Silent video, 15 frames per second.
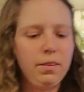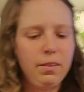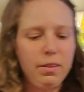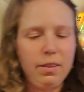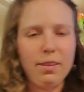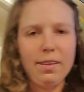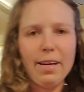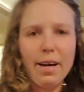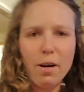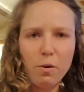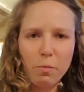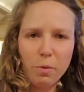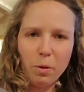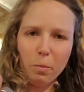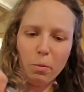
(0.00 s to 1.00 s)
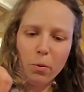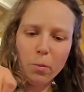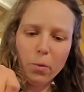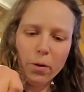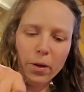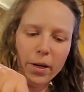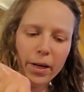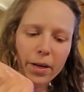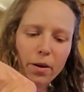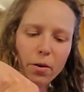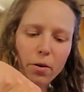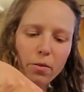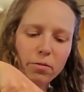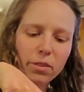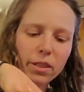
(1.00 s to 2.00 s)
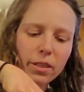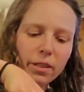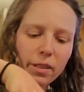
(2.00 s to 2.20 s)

Now I'm going to pour it over